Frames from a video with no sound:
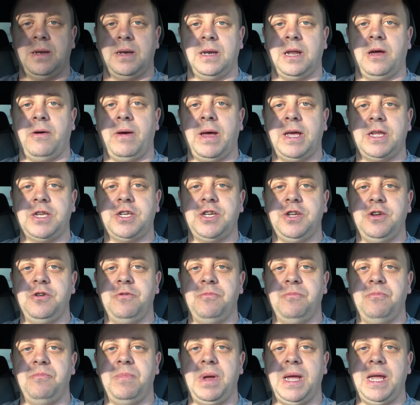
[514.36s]
Now, as
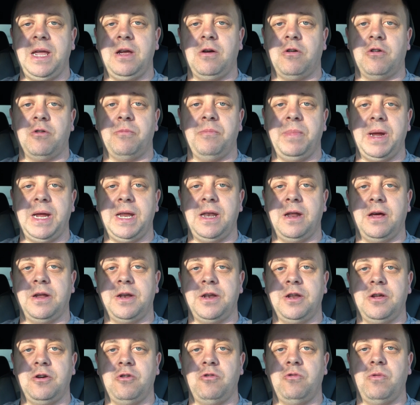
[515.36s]
you may or may not
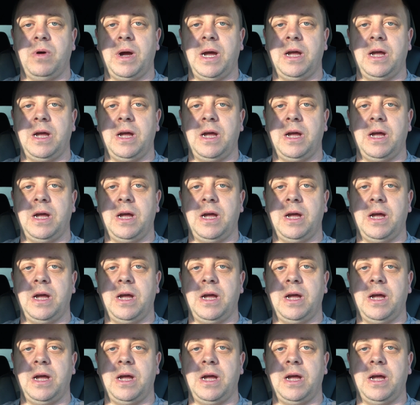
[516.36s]
know,